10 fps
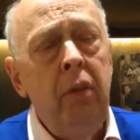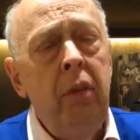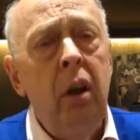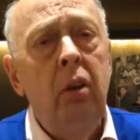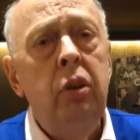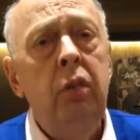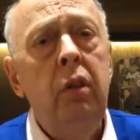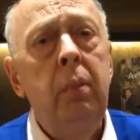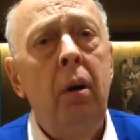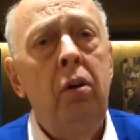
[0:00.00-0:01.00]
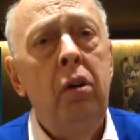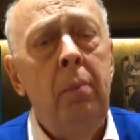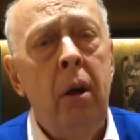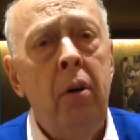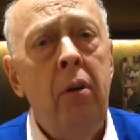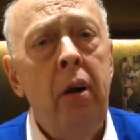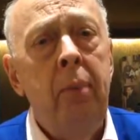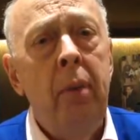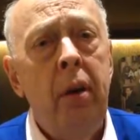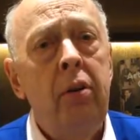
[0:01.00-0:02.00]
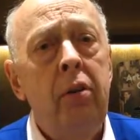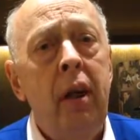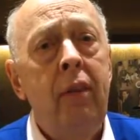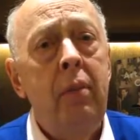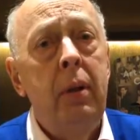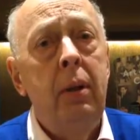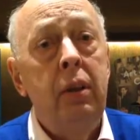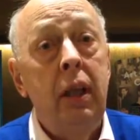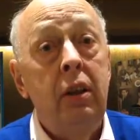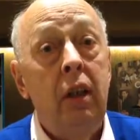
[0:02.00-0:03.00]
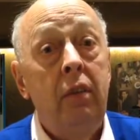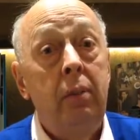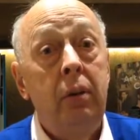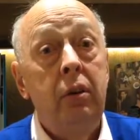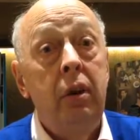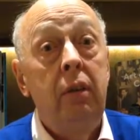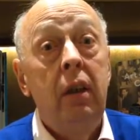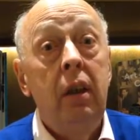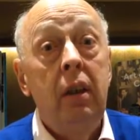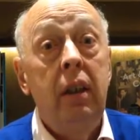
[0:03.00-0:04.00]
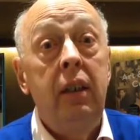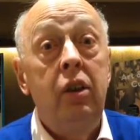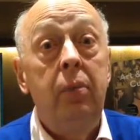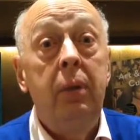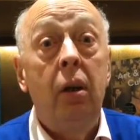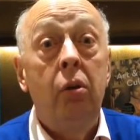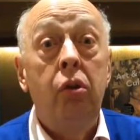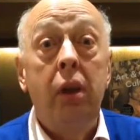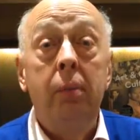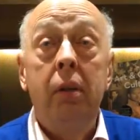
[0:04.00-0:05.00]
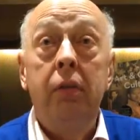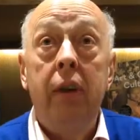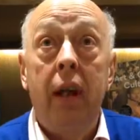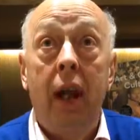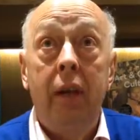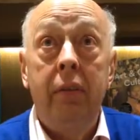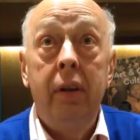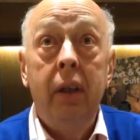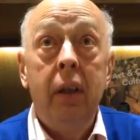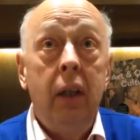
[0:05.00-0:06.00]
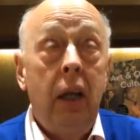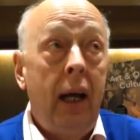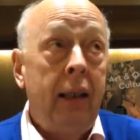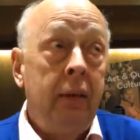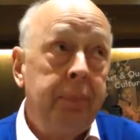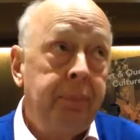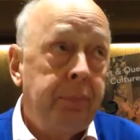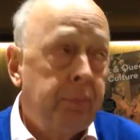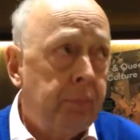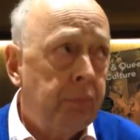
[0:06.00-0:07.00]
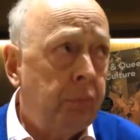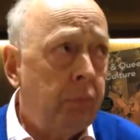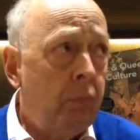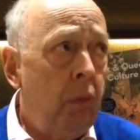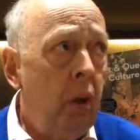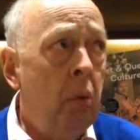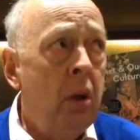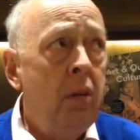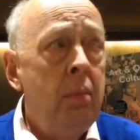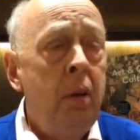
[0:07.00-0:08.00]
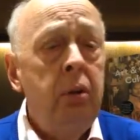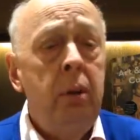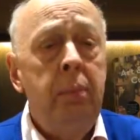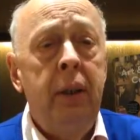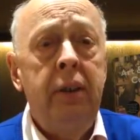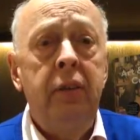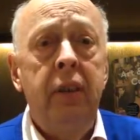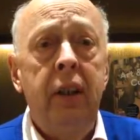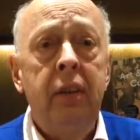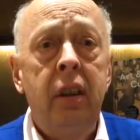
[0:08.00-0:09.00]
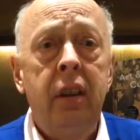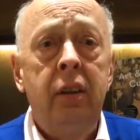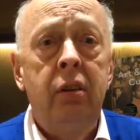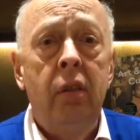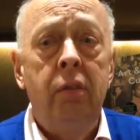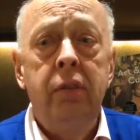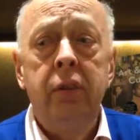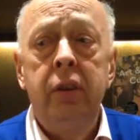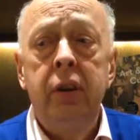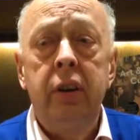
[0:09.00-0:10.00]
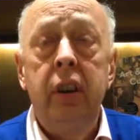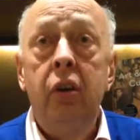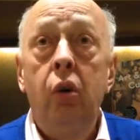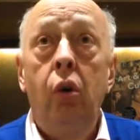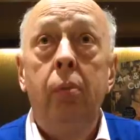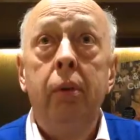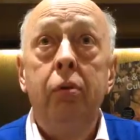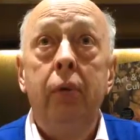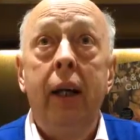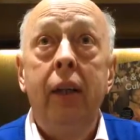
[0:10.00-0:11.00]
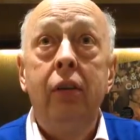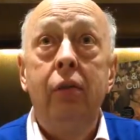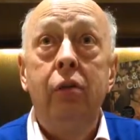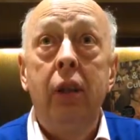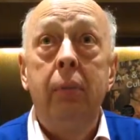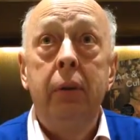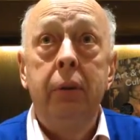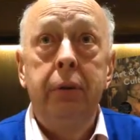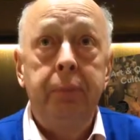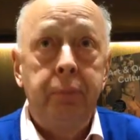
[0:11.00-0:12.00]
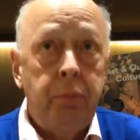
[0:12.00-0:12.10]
for lots of laboratory monitoring. Everybody who's HIV positive needs to be on treatment for life. And one of the most impressive things at this conference is the enormous range of treatments